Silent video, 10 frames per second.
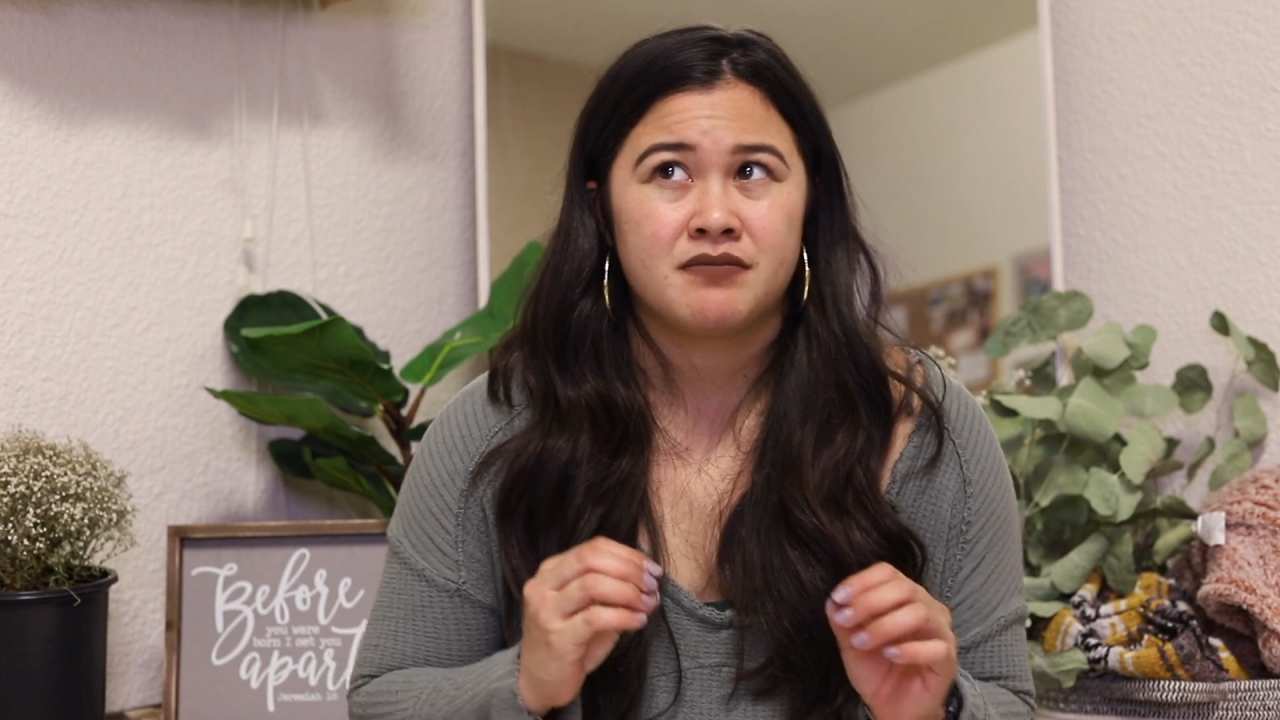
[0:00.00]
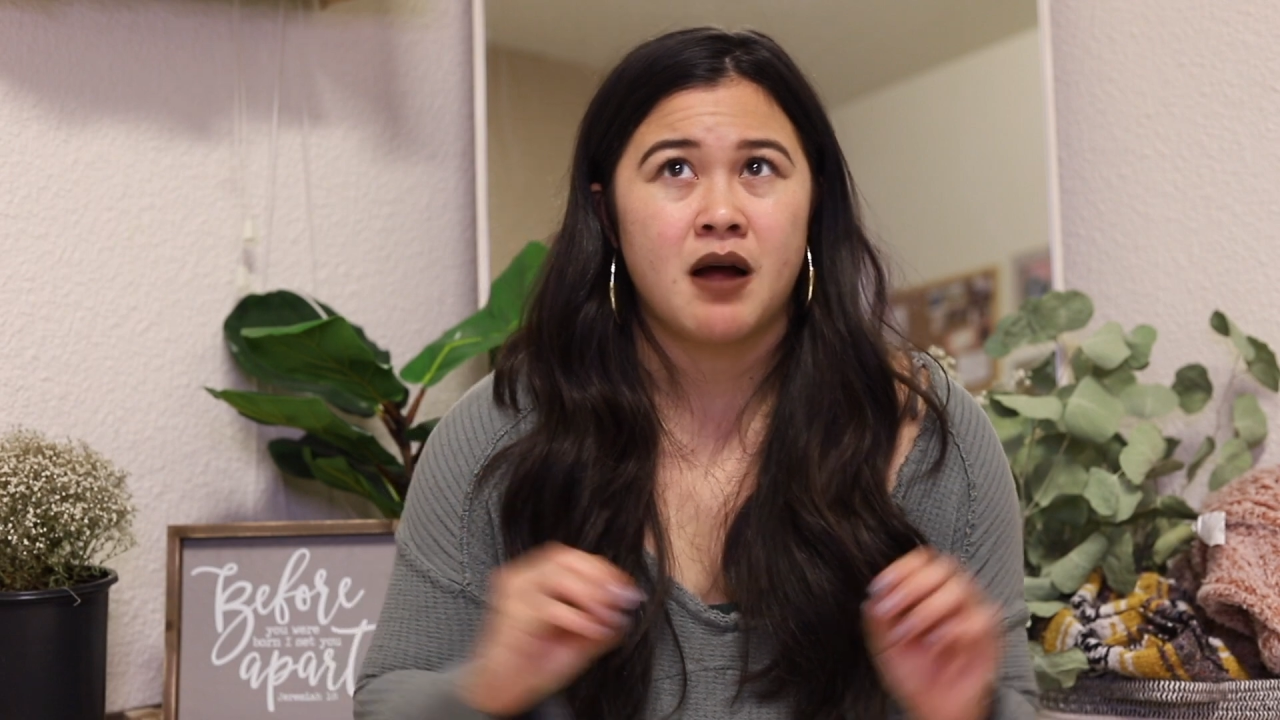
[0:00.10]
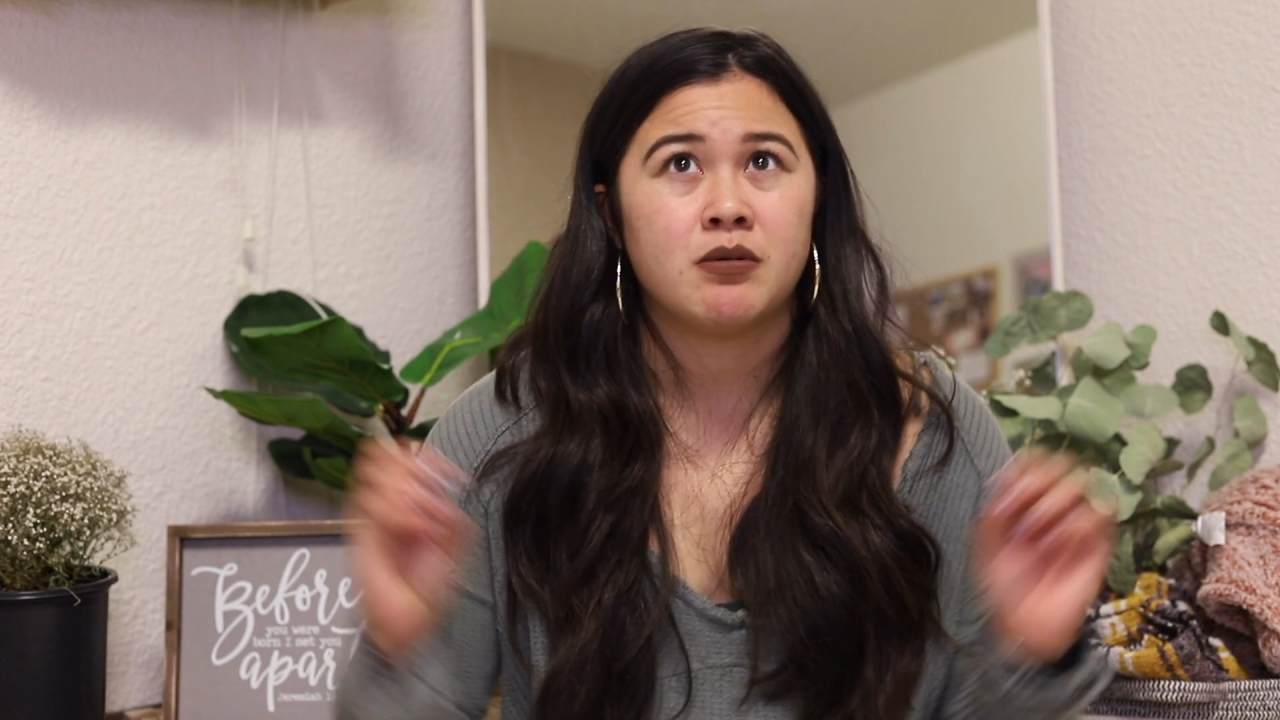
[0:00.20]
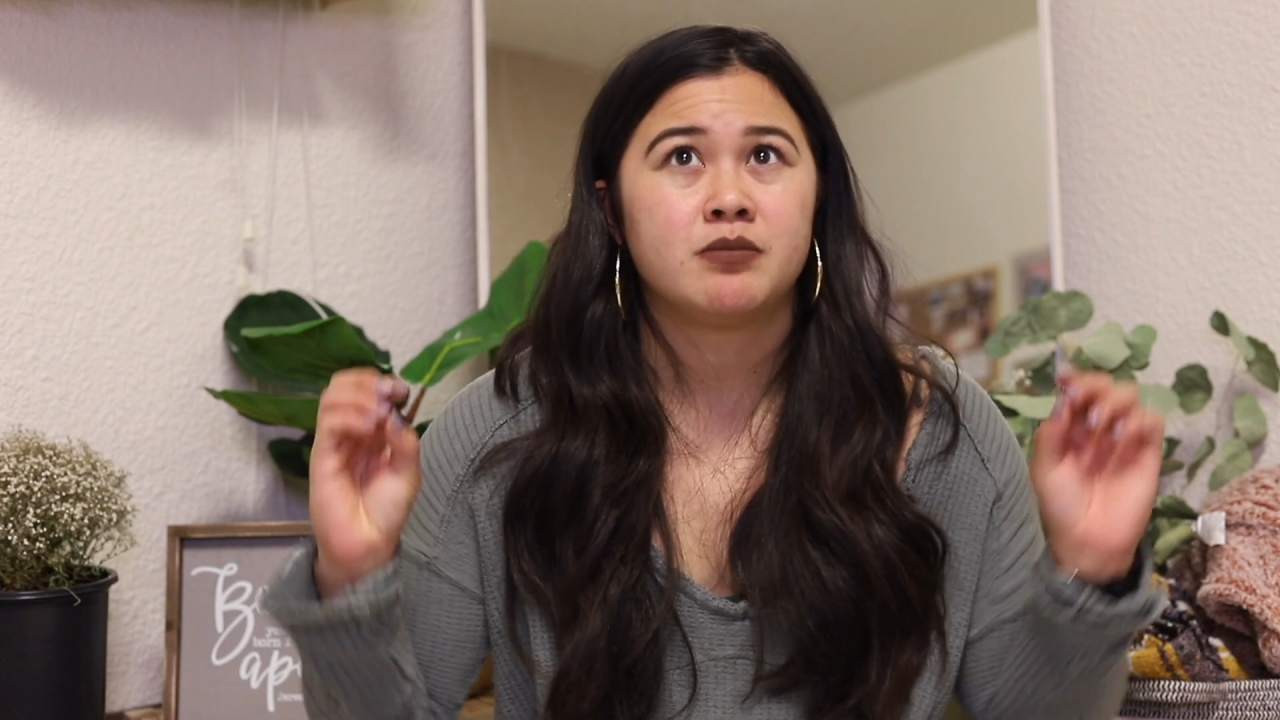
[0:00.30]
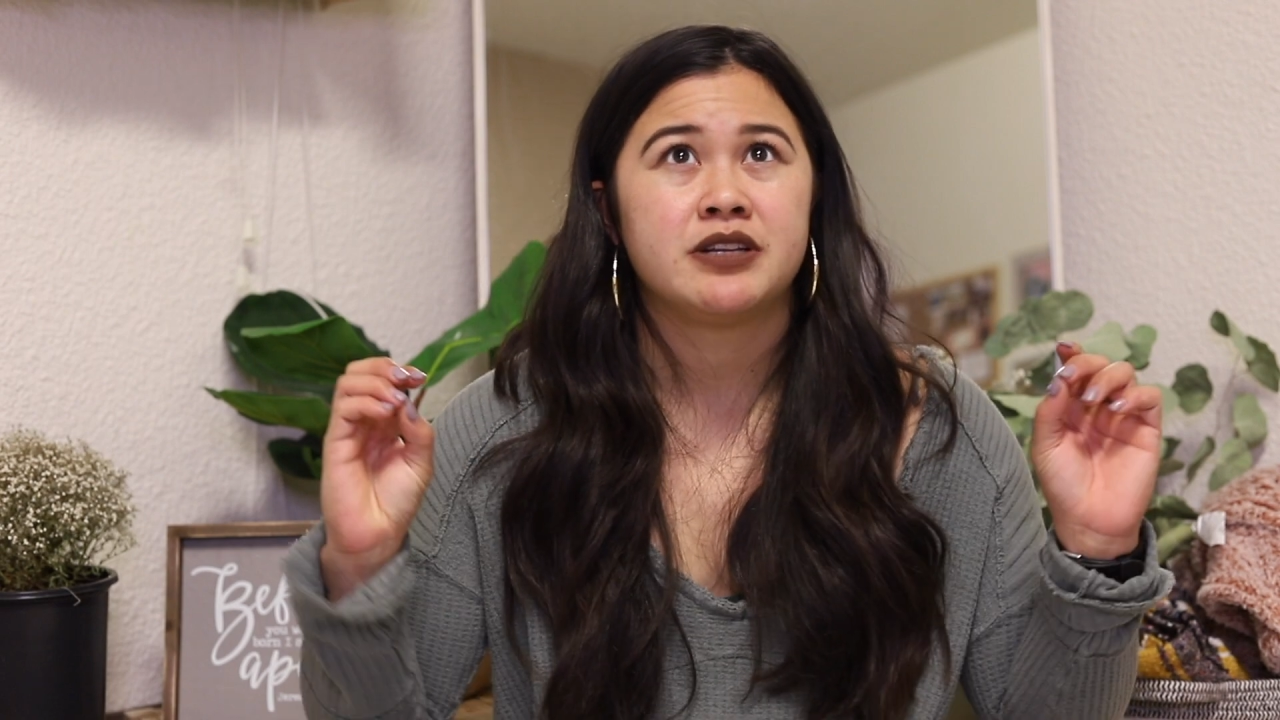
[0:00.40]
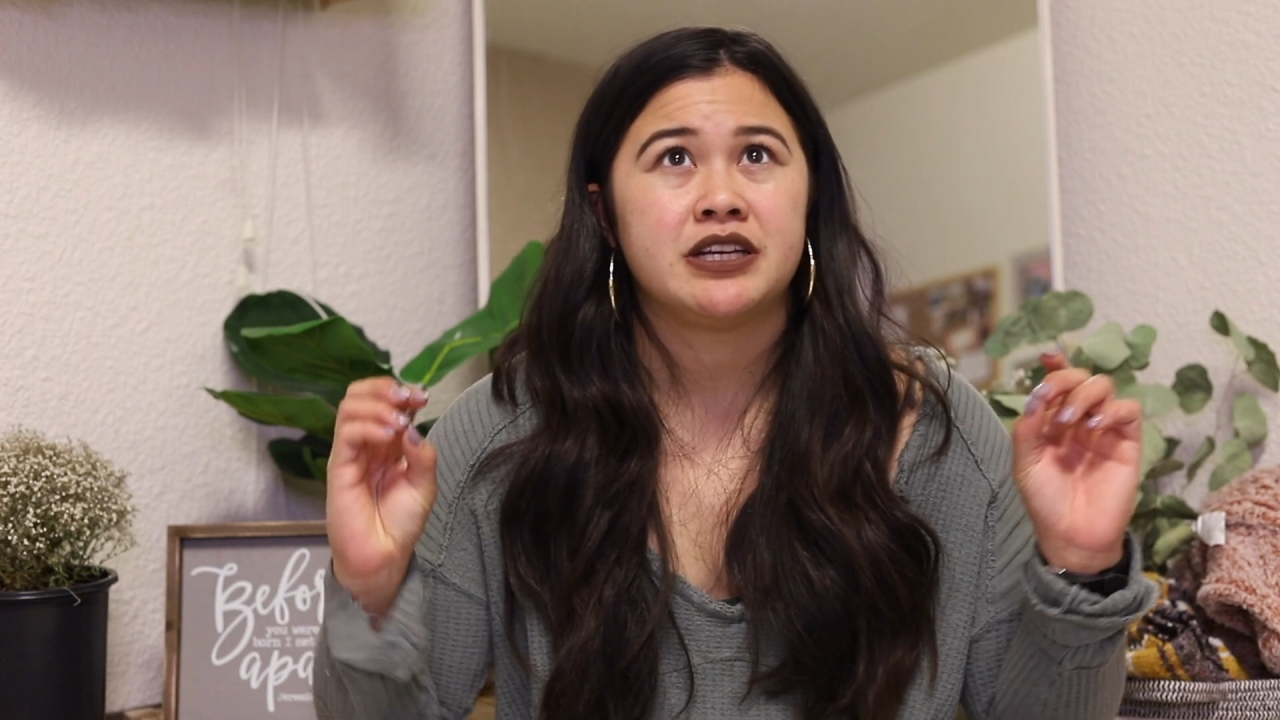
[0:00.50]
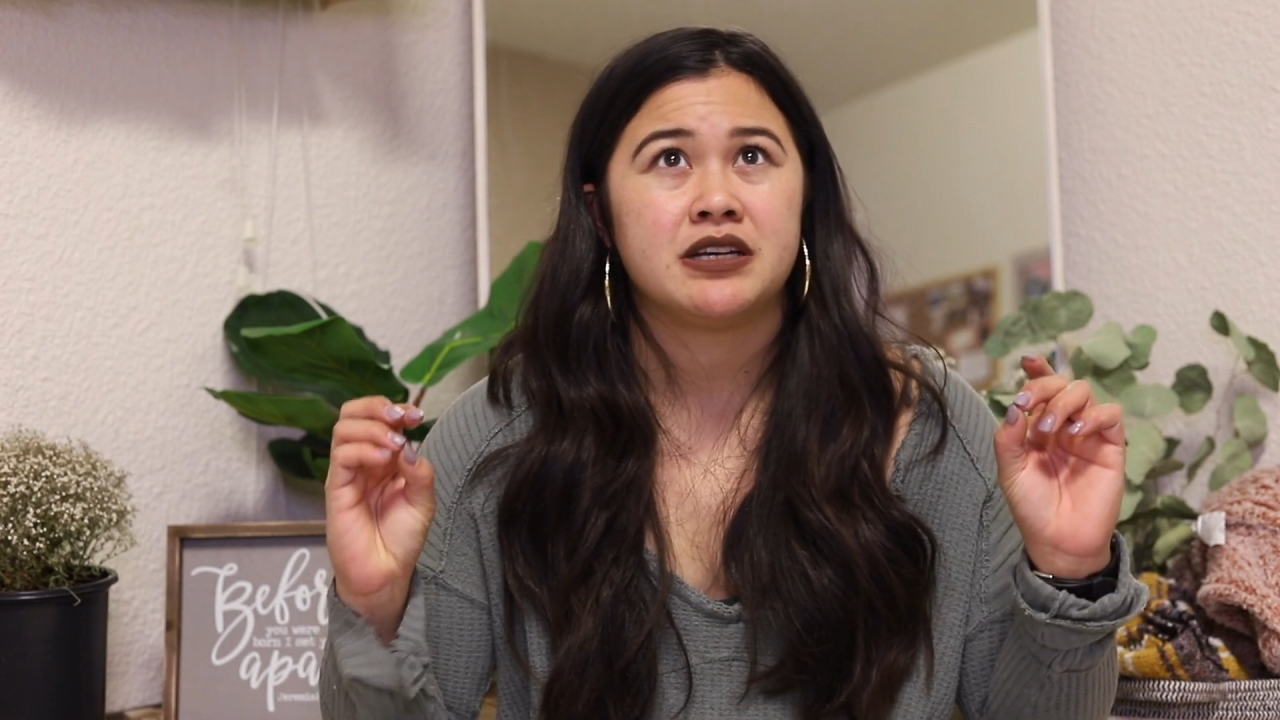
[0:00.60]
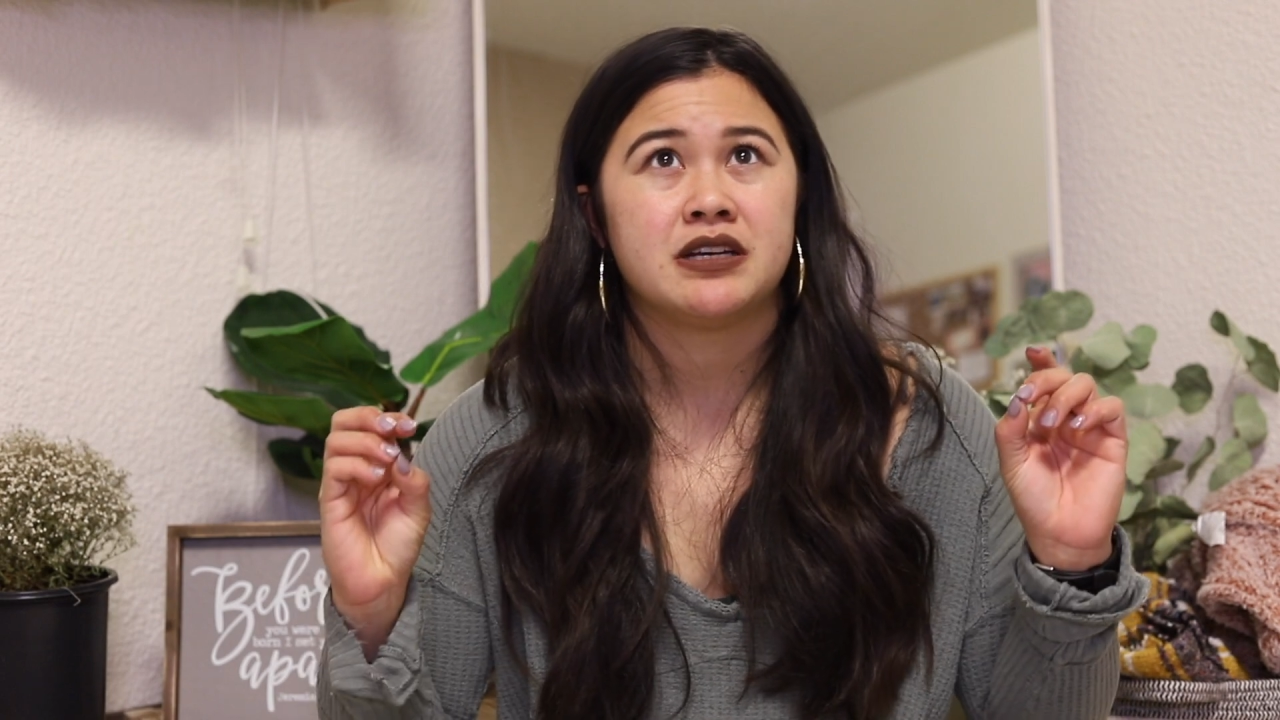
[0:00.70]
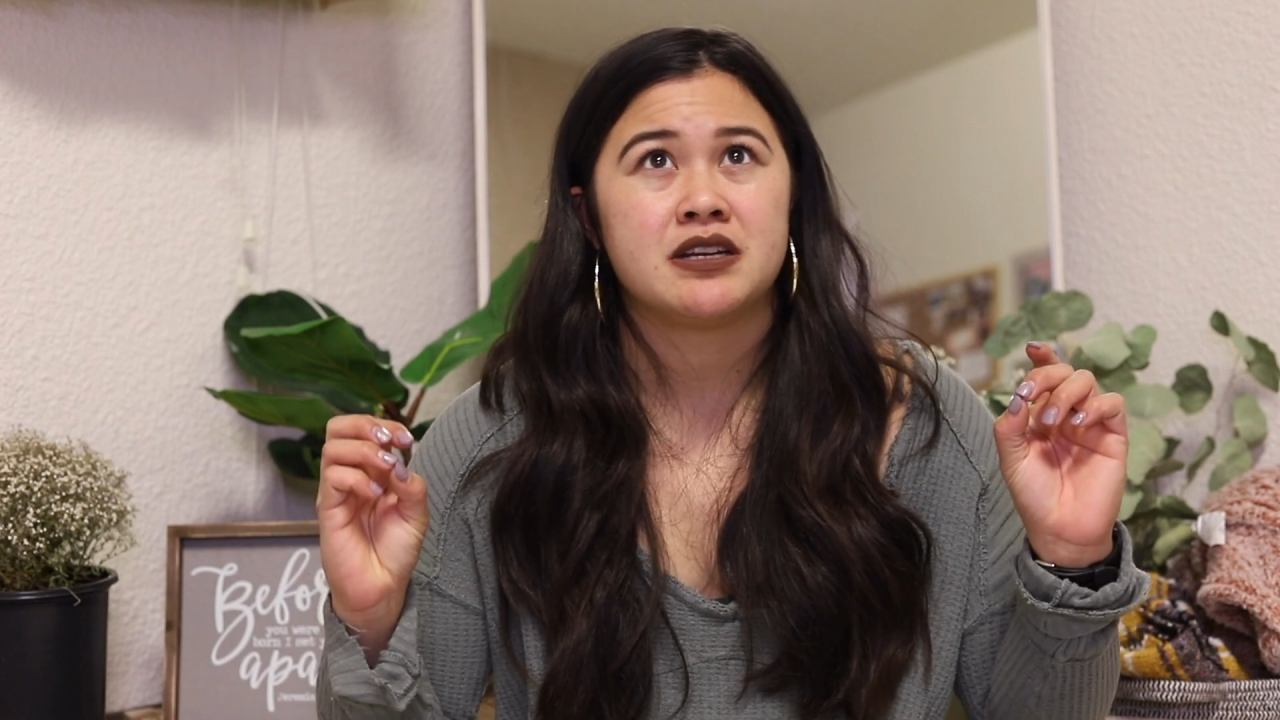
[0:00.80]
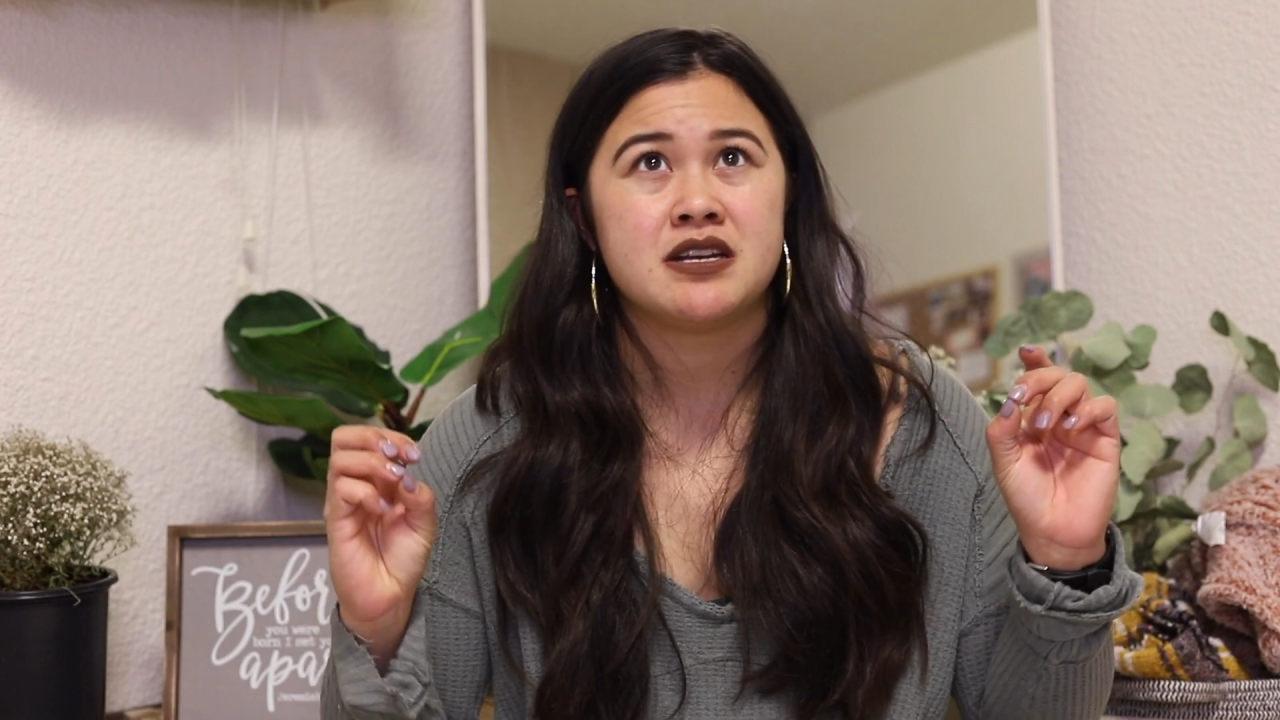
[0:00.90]

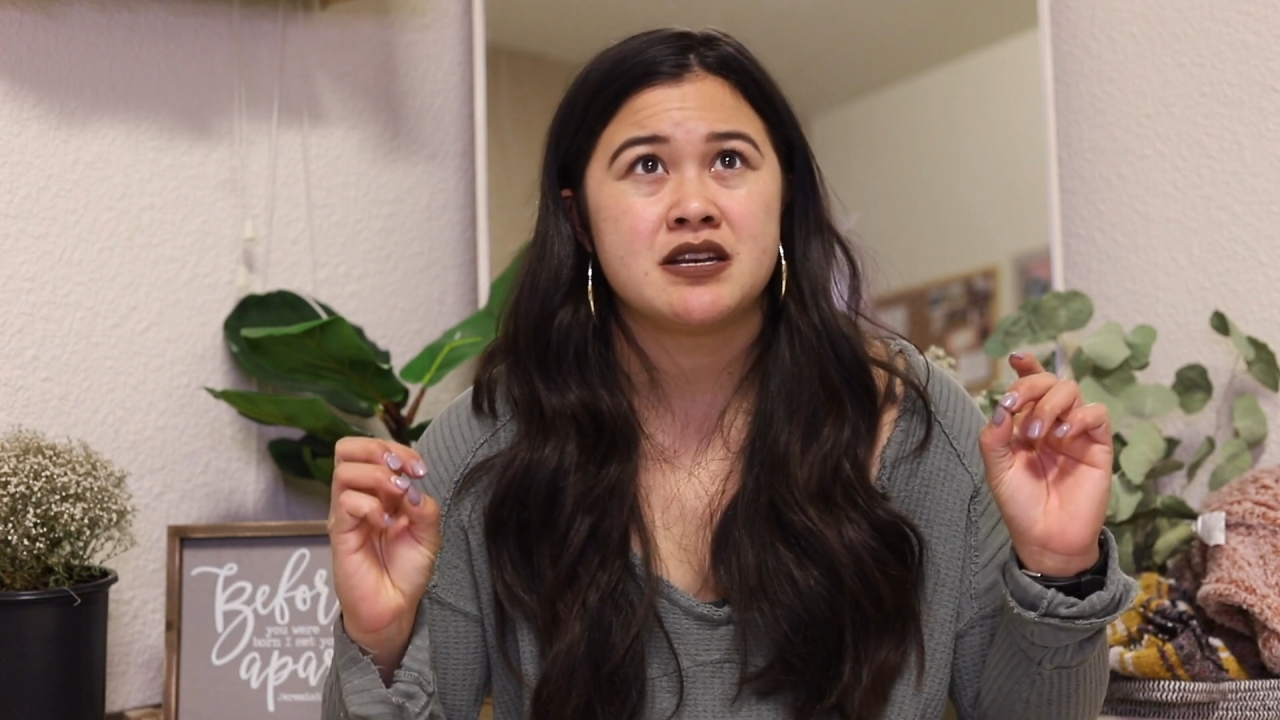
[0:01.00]
probably